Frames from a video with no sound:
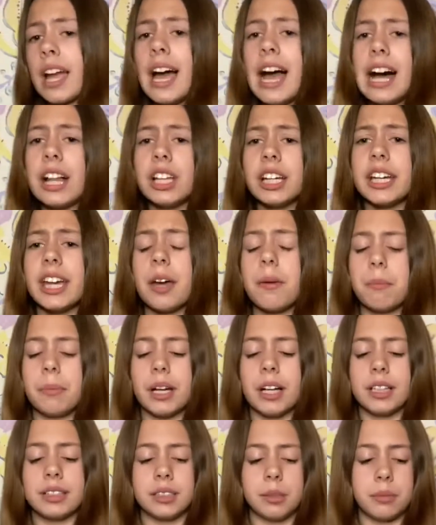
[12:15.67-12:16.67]
elegant
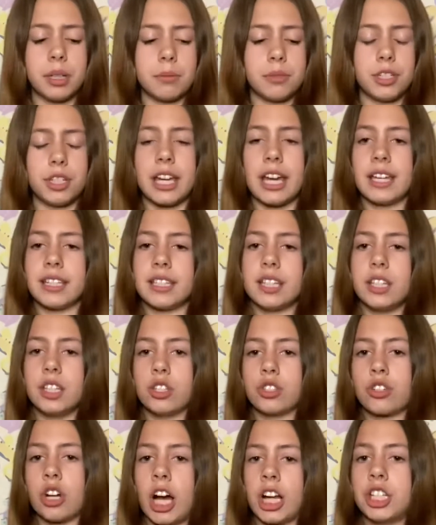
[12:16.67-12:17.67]
because sometimes you can't see the
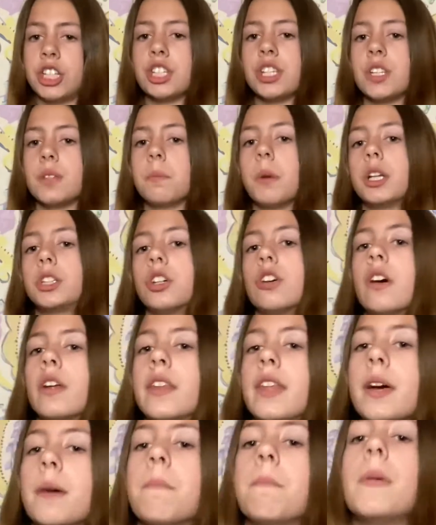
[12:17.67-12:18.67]
scratches as much on them.